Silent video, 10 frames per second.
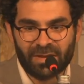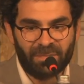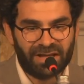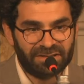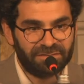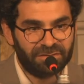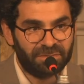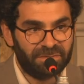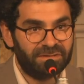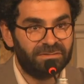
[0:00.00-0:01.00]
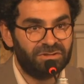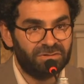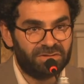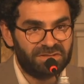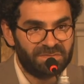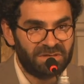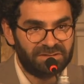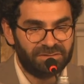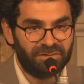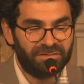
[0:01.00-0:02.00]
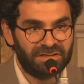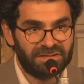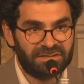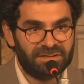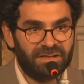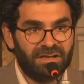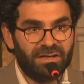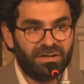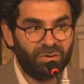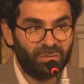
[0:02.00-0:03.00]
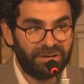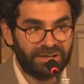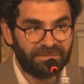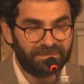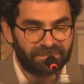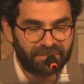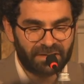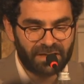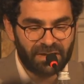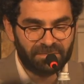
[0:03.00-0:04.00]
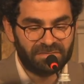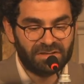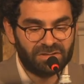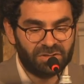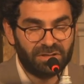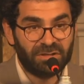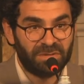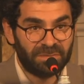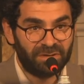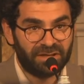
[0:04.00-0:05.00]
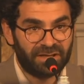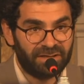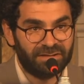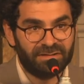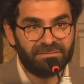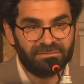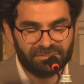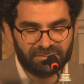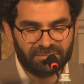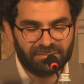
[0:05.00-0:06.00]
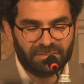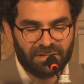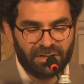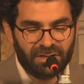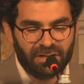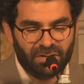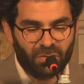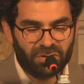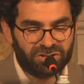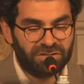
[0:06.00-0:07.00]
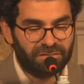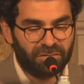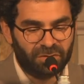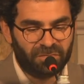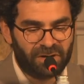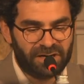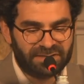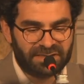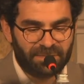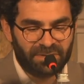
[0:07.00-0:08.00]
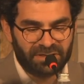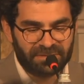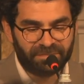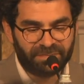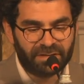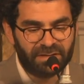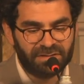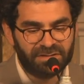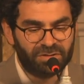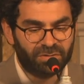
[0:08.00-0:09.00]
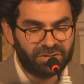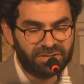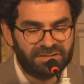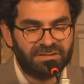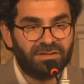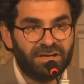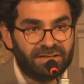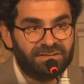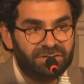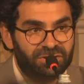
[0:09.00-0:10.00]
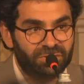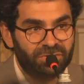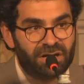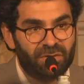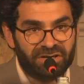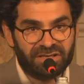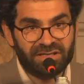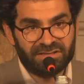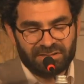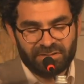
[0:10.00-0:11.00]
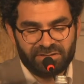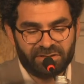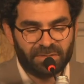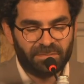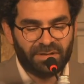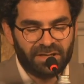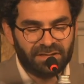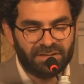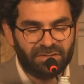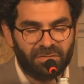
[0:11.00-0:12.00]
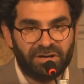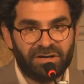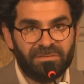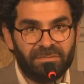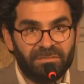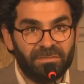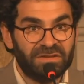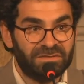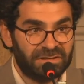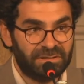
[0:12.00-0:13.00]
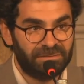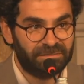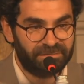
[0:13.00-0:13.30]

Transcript: platform to transmit all of this globally, and so that people can watch the forum while it's happening. The donors connected to our Kickstarter campaign were pivotal